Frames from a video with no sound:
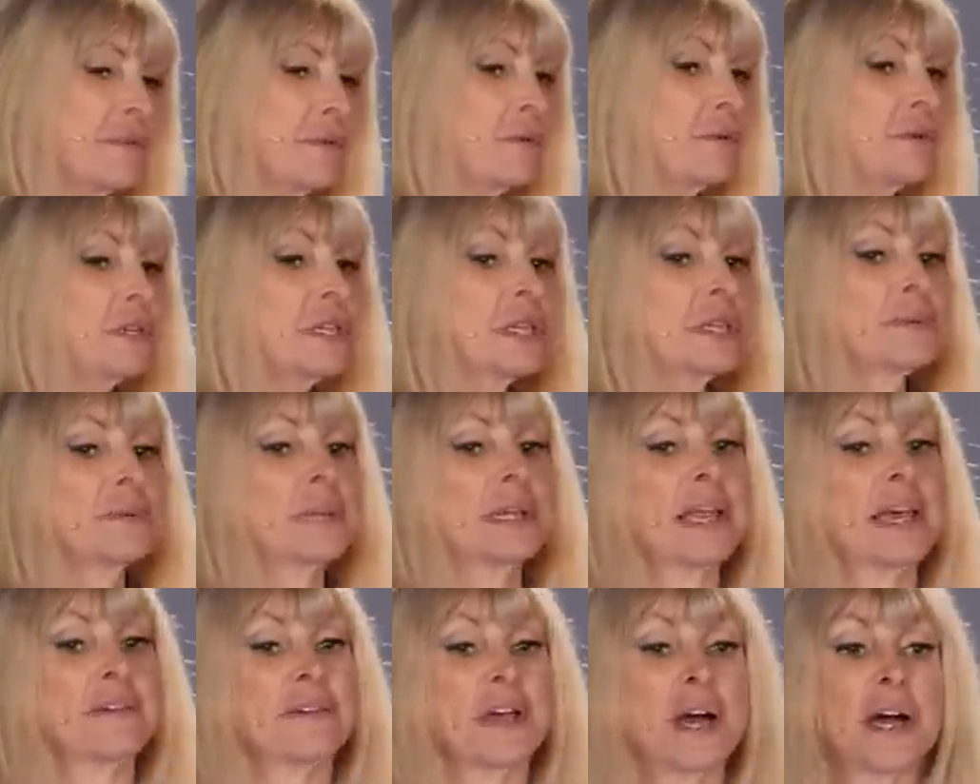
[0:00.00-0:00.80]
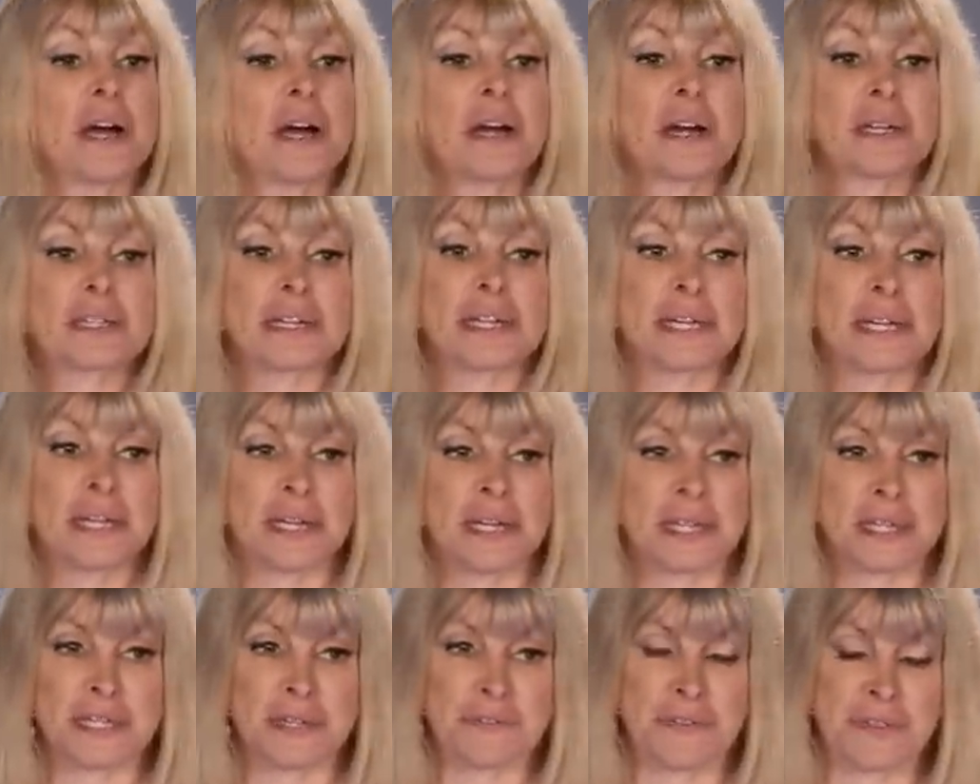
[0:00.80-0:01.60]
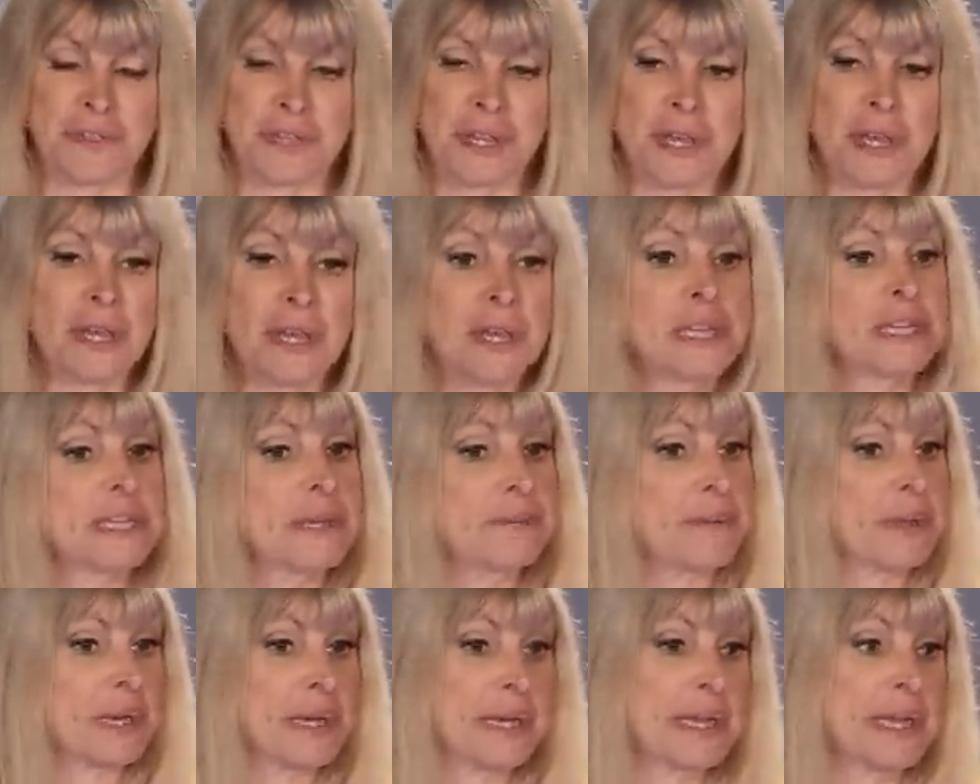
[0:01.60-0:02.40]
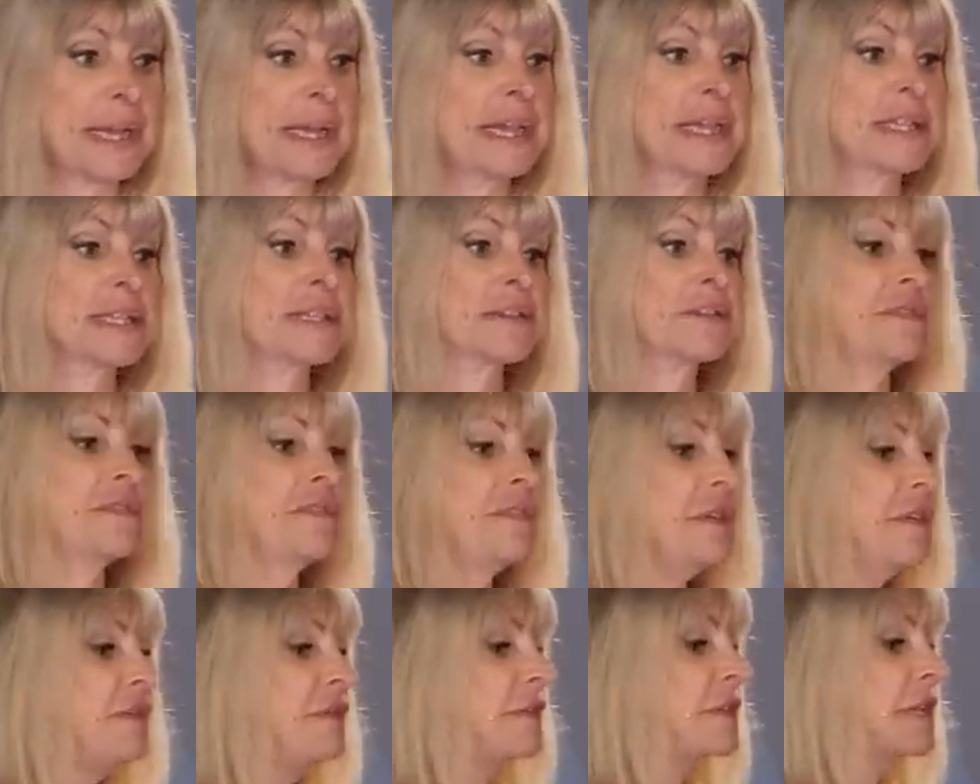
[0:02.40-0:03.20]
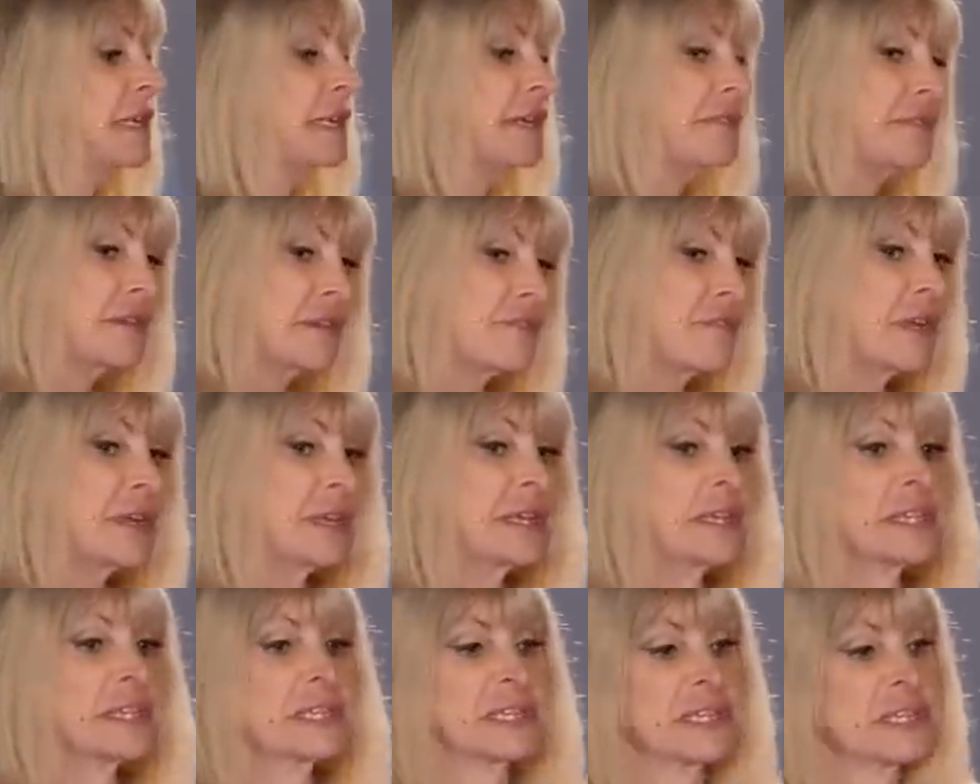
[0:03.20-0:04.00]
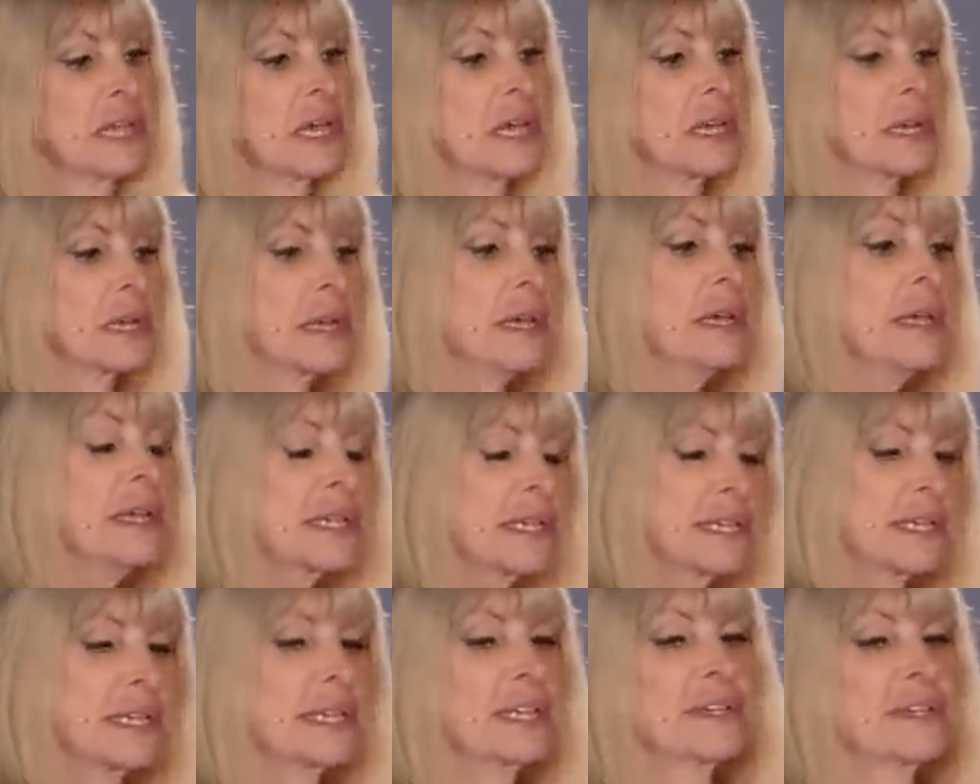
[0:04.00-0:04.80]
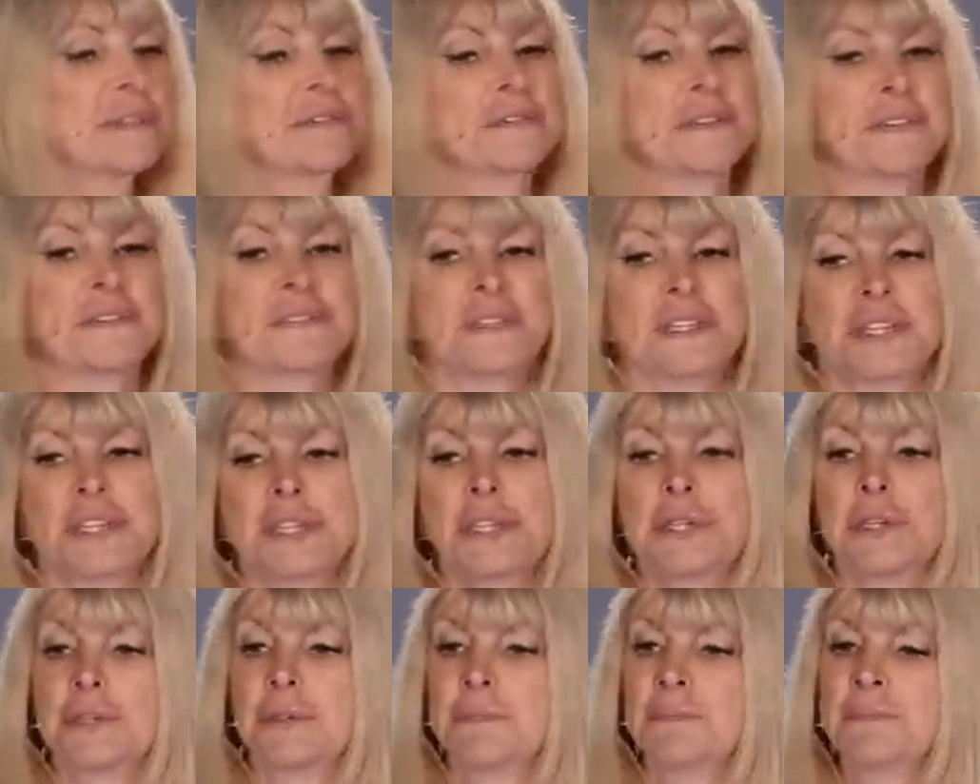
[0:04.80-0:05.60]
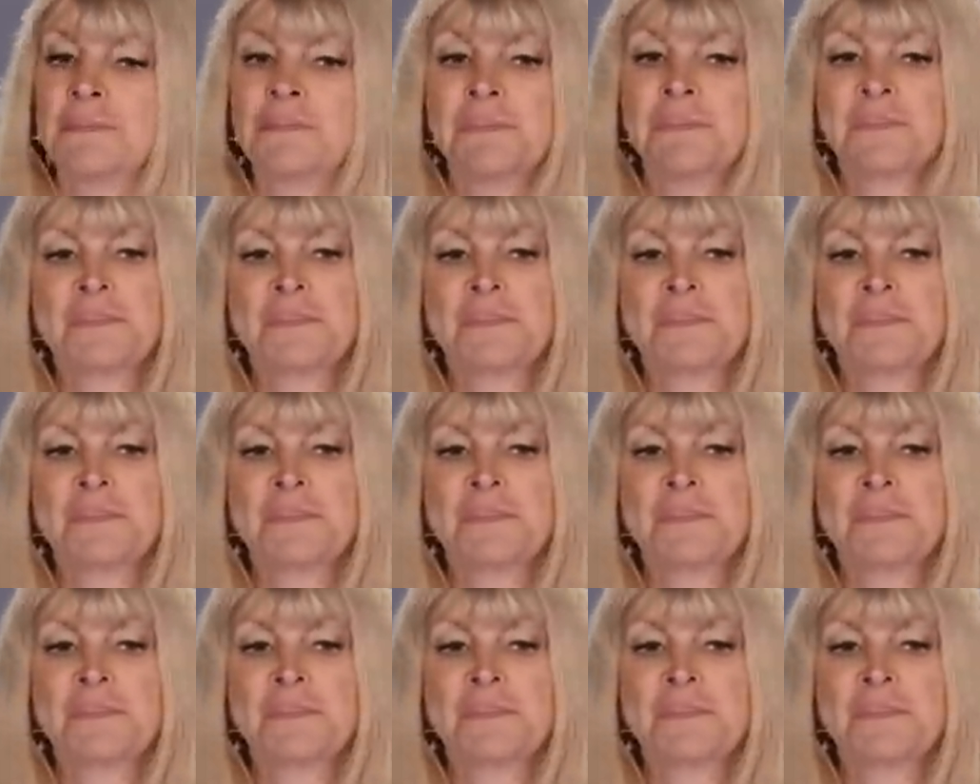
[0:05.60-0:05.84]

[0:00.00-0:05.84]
40 will have a heart and lungs of 30, but knees of 50. And if they run in the sun, skin of 52.